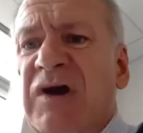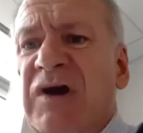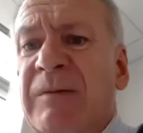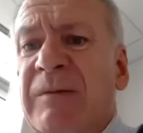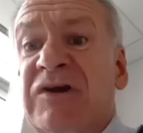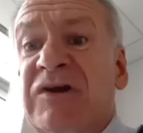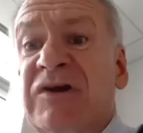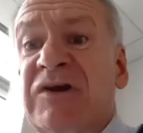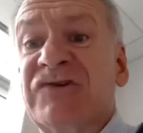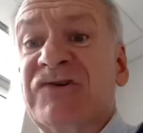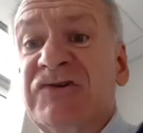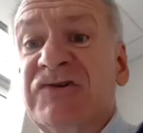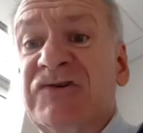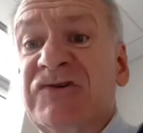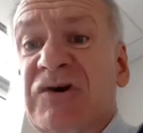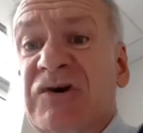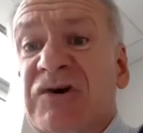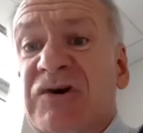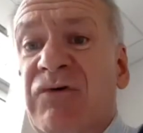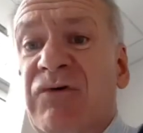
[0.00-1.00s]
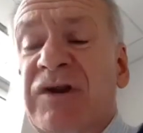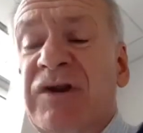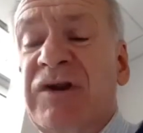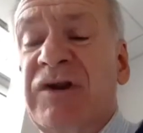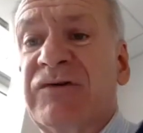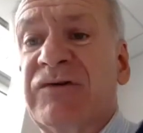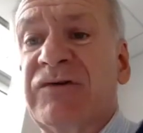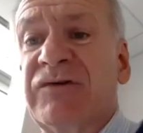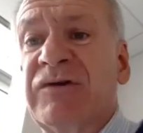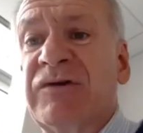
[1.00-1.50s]
I note that
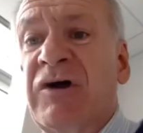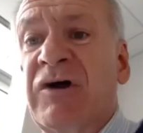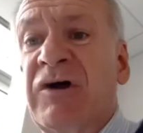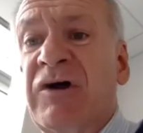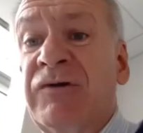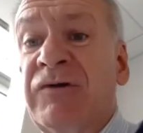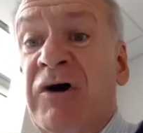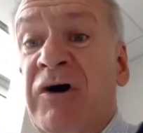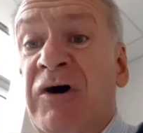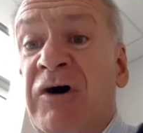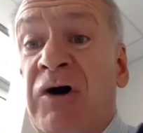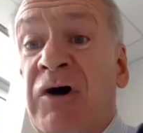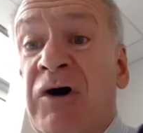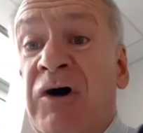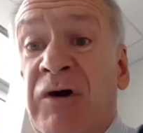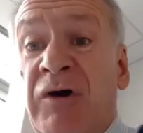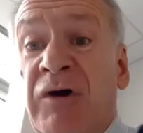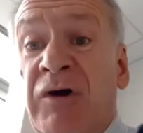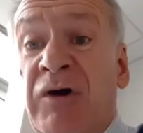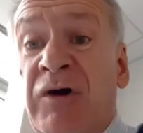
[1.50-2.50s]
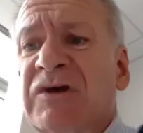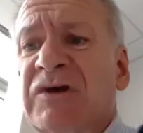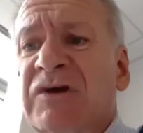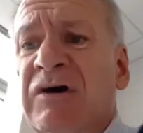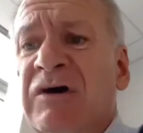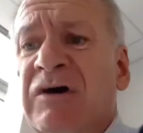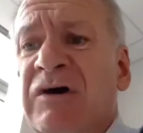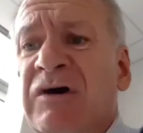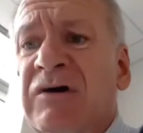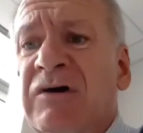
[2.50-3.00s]
Fire Test Laboratories
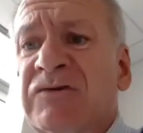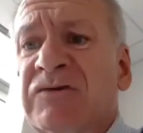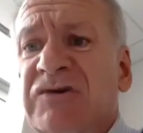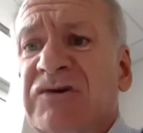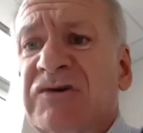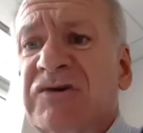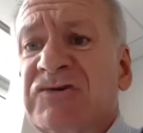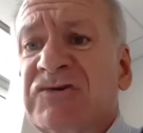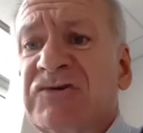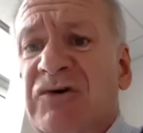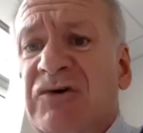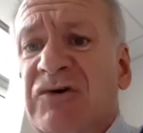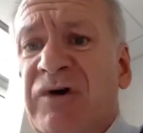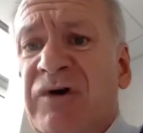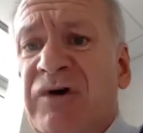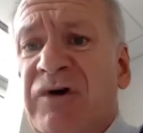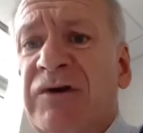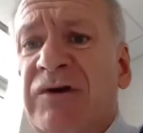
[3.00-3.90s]
is accredited